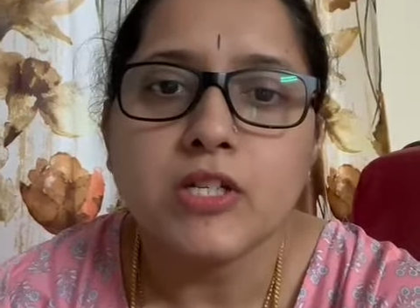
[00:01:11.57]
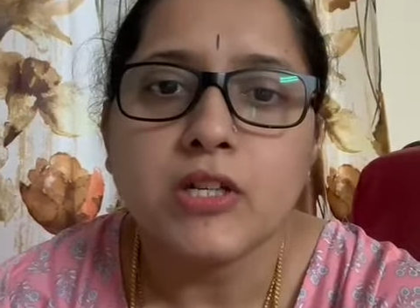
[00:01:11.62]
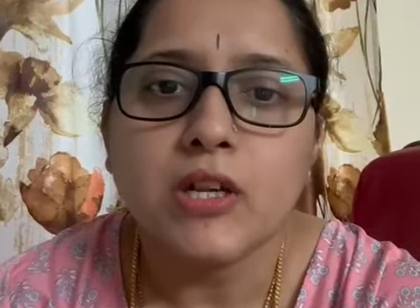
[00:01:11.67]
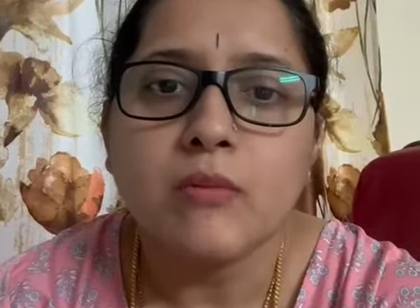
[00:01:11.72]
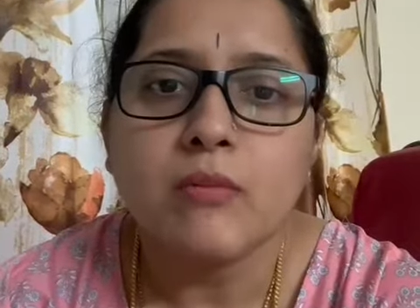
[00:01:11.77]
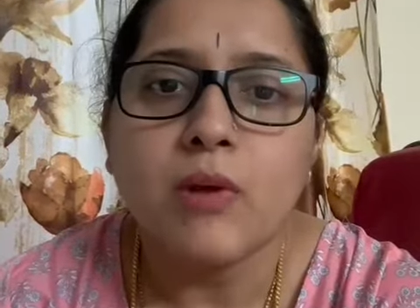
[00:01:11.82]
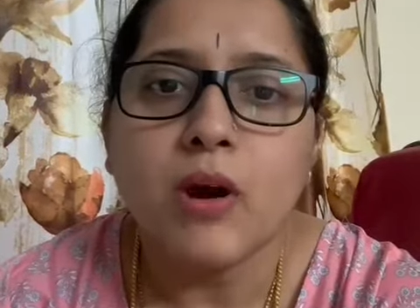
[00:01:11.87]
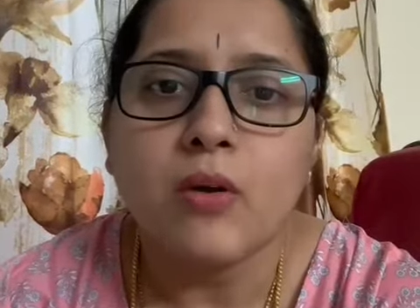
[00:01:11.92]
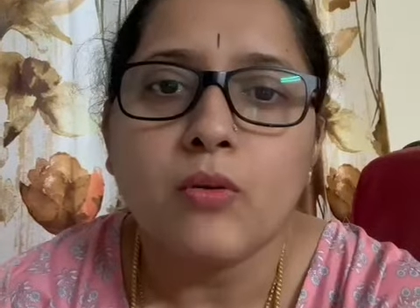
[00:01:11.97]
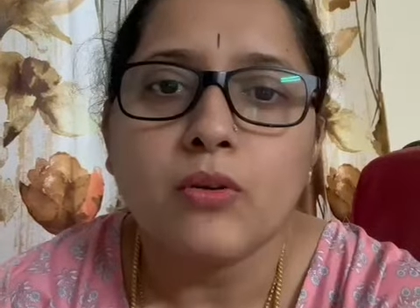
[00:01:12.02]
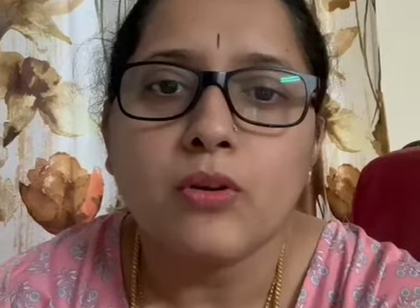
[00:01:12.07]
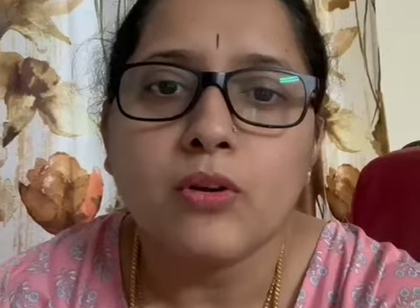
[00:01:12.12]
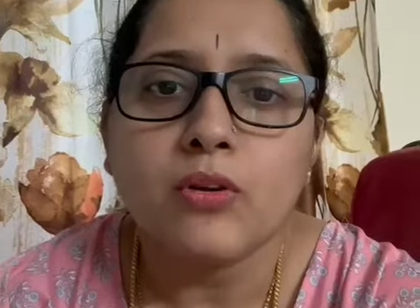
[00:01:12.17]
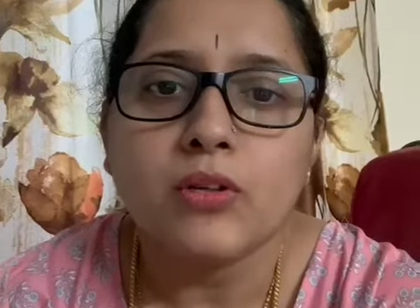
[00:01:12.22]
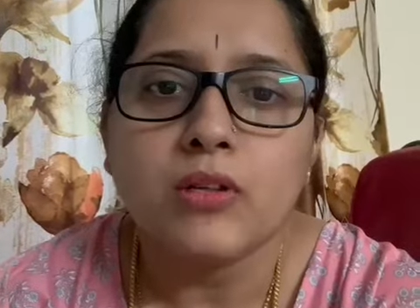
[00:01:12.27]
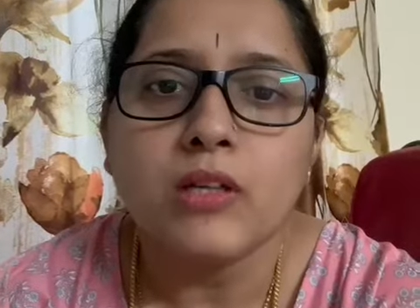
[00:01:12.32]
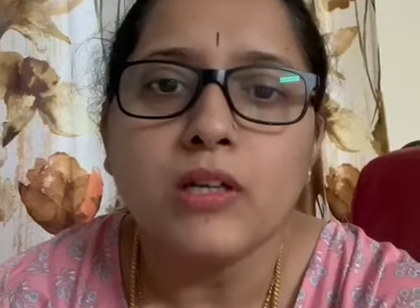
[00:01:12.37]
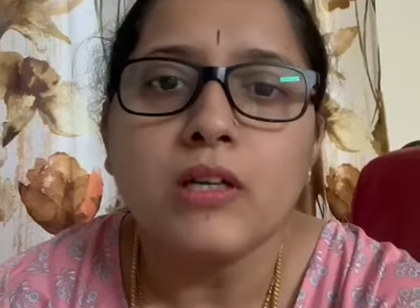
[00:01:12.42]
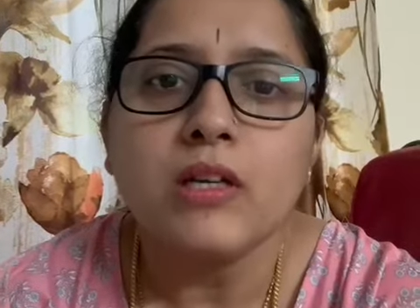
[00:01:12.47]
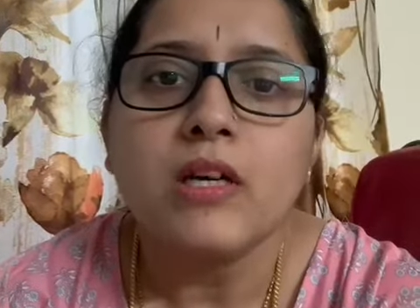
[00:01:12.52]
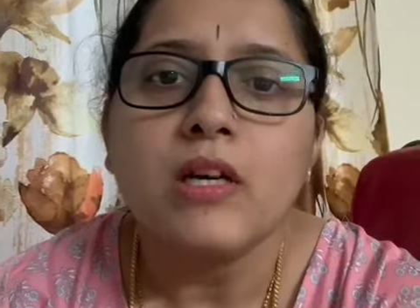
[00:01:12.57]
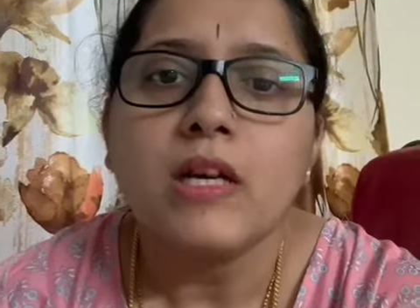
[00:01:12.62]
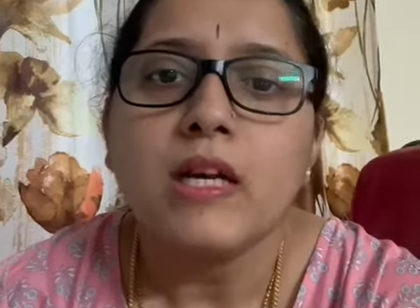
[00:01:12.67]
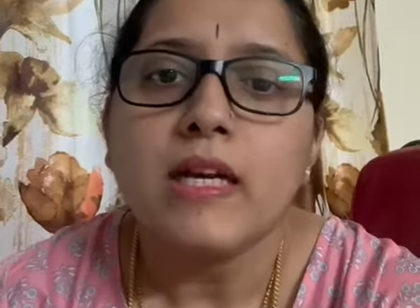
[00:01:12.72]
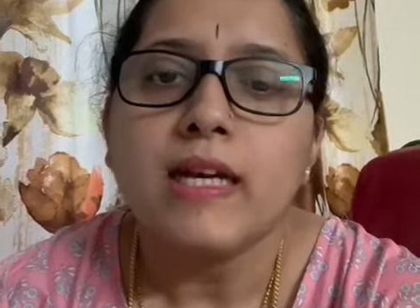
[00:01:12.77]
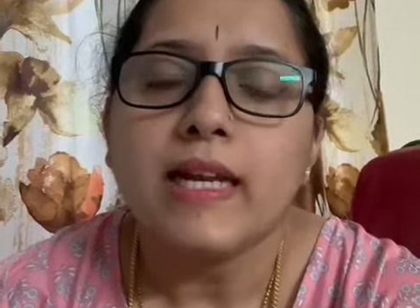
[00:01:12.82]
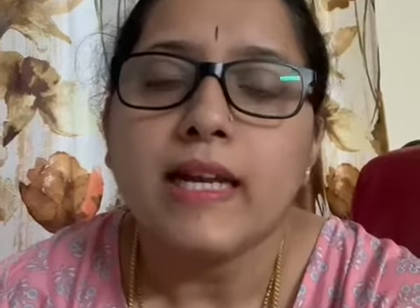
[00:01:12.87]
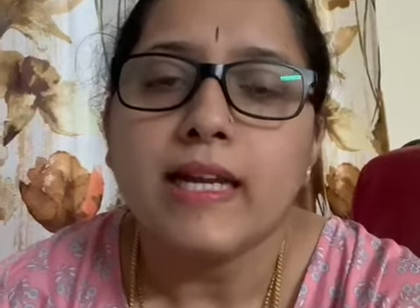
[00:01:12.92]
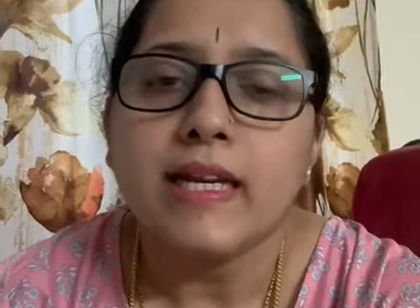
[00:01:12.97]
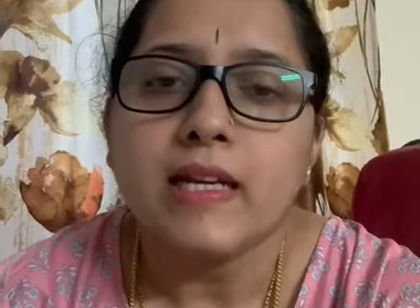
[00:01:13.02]
them out on a
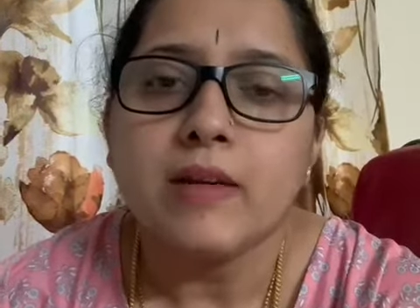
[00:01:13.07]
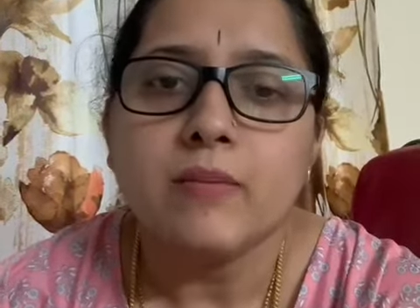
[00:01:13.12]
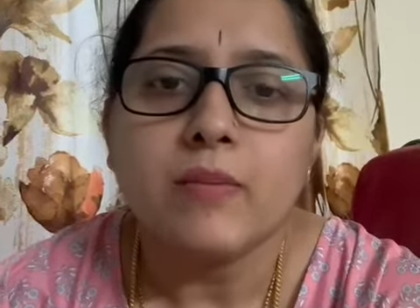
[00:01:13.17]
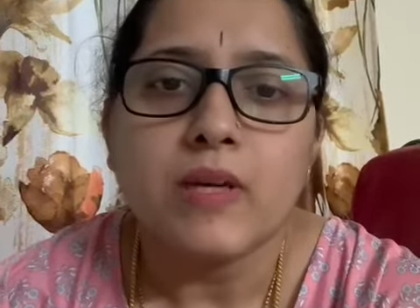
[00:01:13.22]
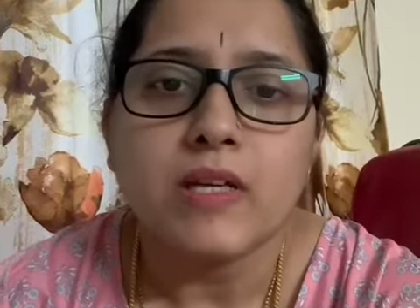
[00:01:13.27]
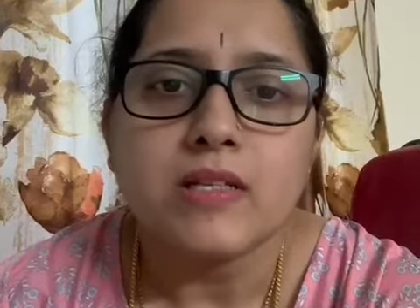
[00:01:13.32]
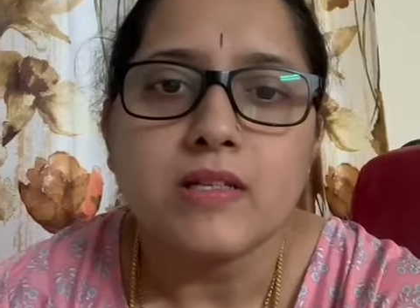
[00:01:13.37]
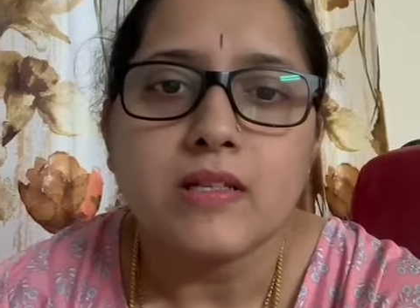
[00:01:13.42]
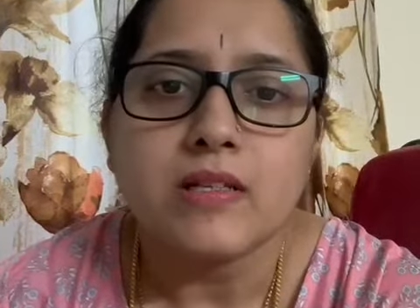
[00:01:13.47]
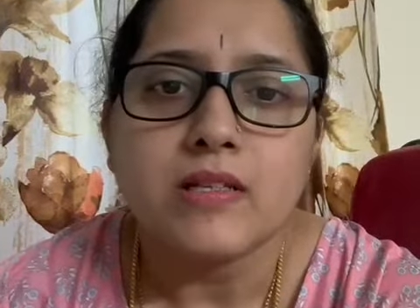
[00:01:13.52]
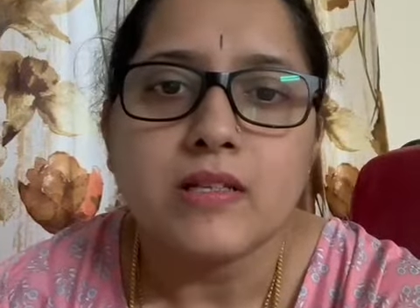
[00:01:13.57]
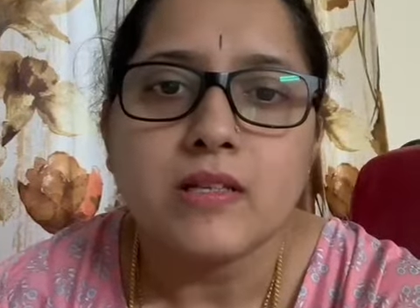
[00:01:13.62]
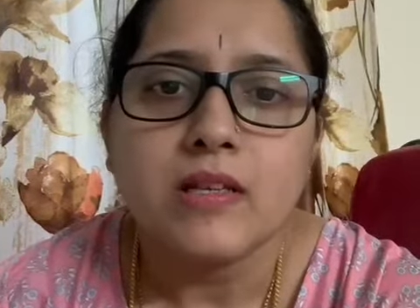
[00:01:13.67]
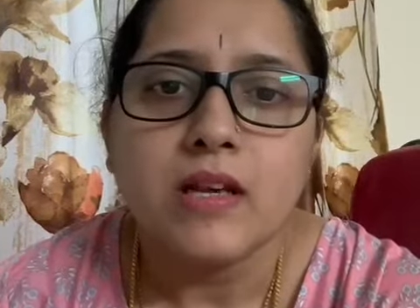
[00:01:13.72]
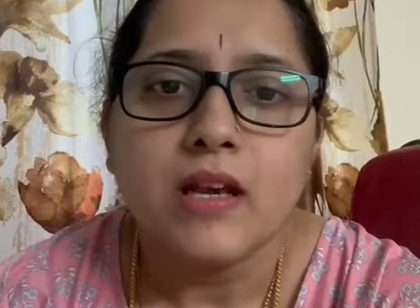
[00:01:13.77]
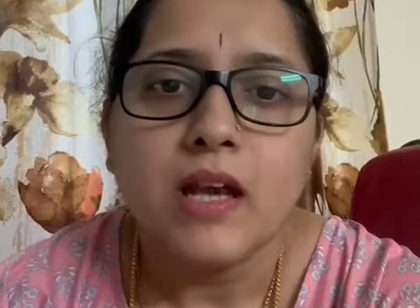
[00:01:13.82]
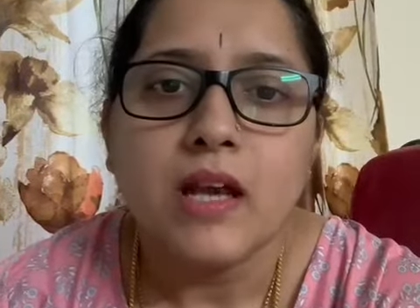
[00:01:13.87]
daily basis.